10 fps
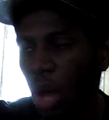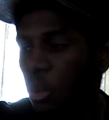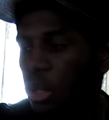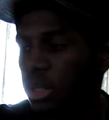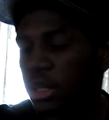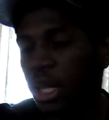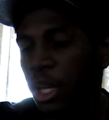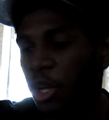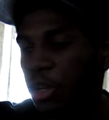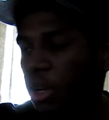wouldn't
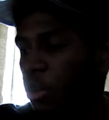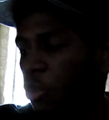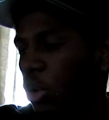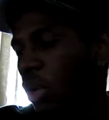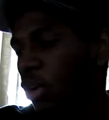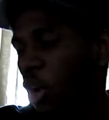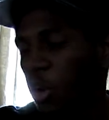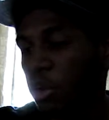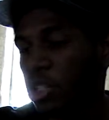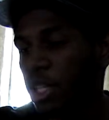say,
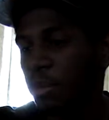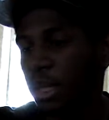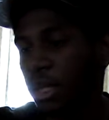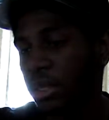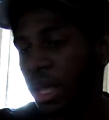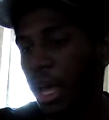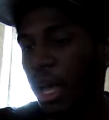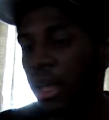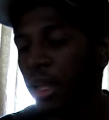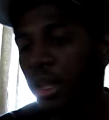current gen, because
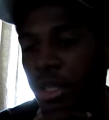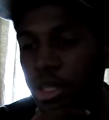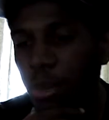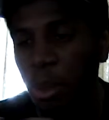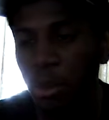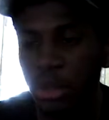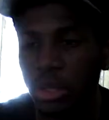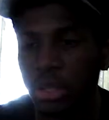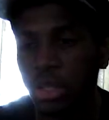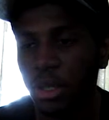some people
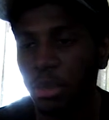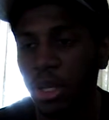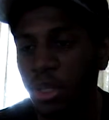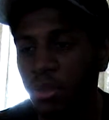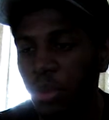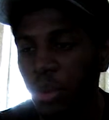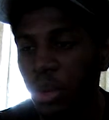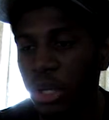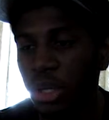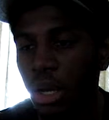consider
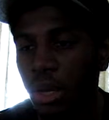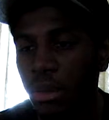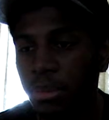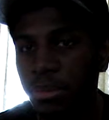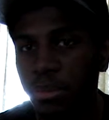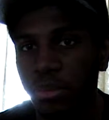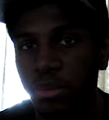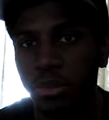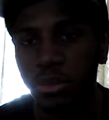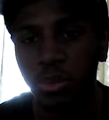PS4 and
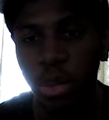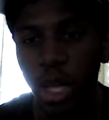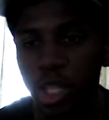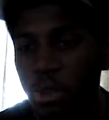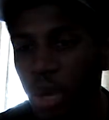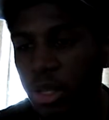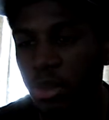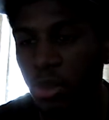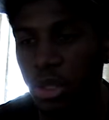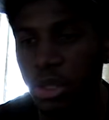
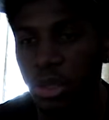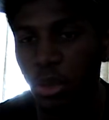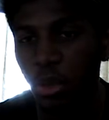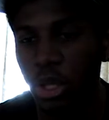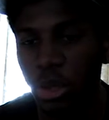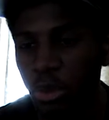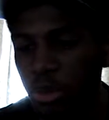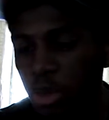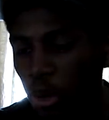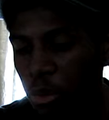Xbox One, Wii
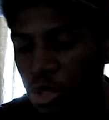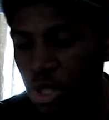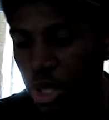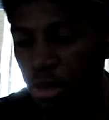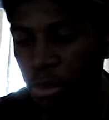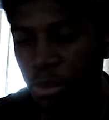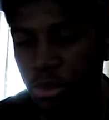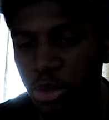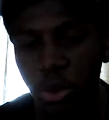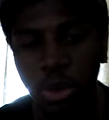U current gen.
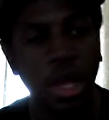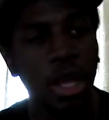So